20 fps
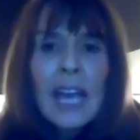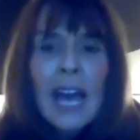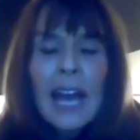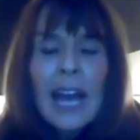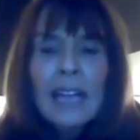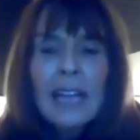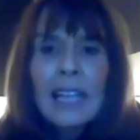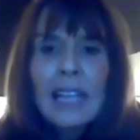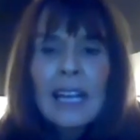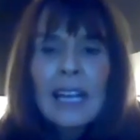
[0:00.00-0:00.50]

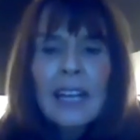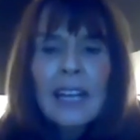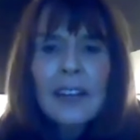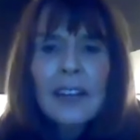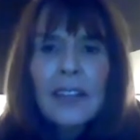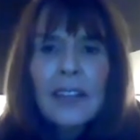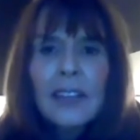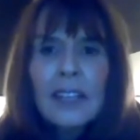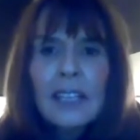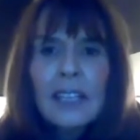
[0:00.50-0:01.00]
And
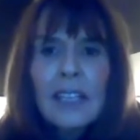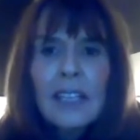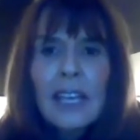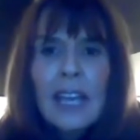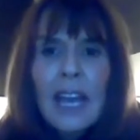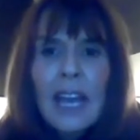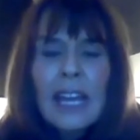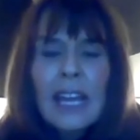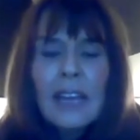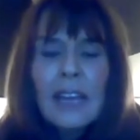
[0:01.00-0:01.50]
I think
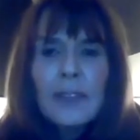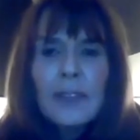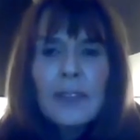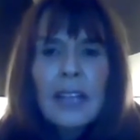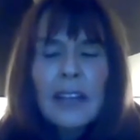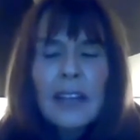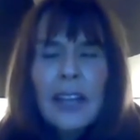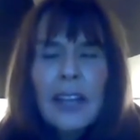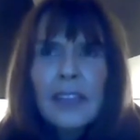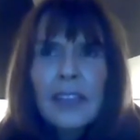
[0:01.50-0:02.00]

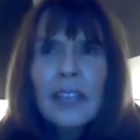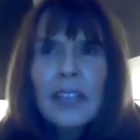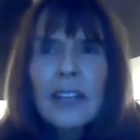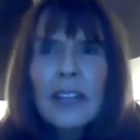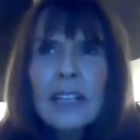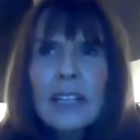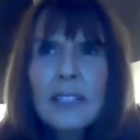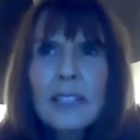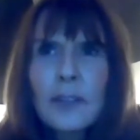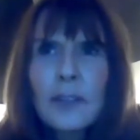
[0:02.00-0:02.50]
I
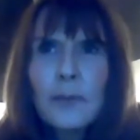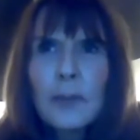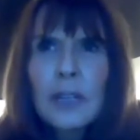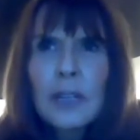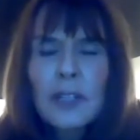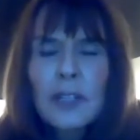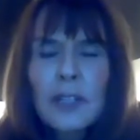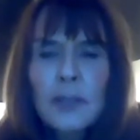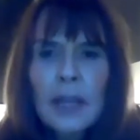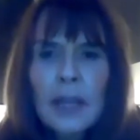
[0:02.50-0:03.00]
read somewhere
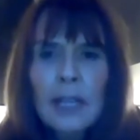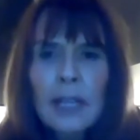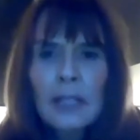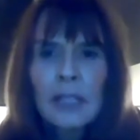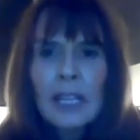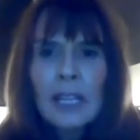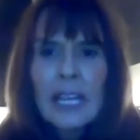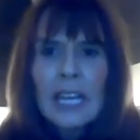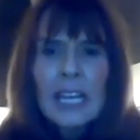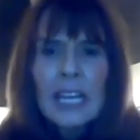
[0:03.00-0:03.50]
as
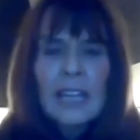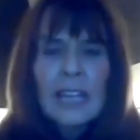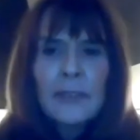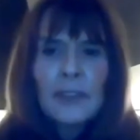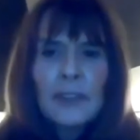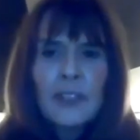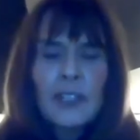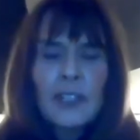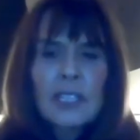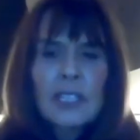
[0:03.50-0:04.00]
well,
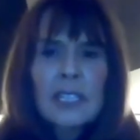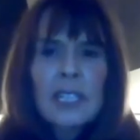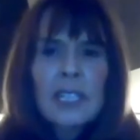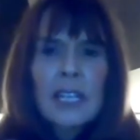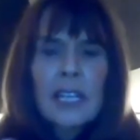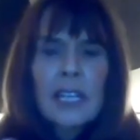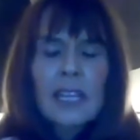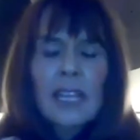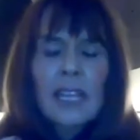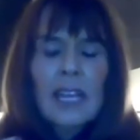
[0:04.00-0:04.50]
even just
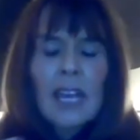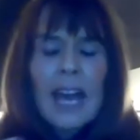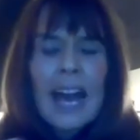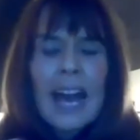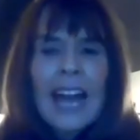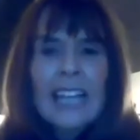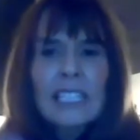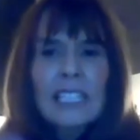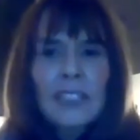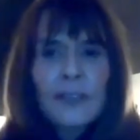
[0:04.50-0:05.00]
the
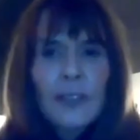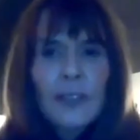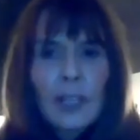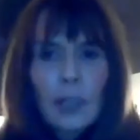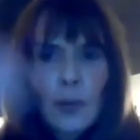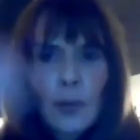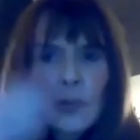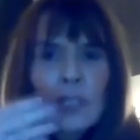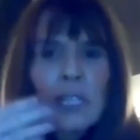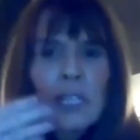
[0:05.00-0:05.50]
act of
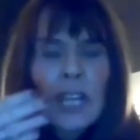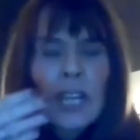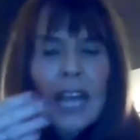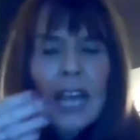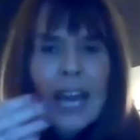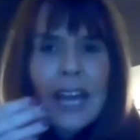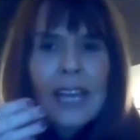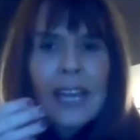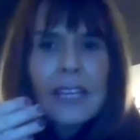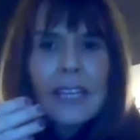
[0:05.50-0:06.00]
closing your
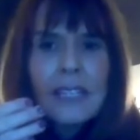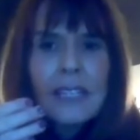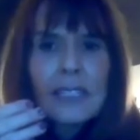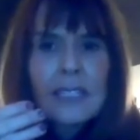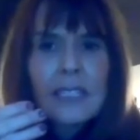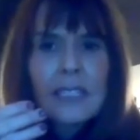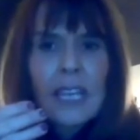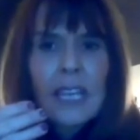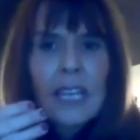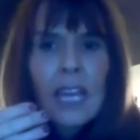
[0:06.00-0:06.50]

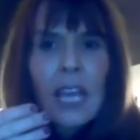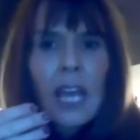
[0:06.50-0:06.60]
eyes,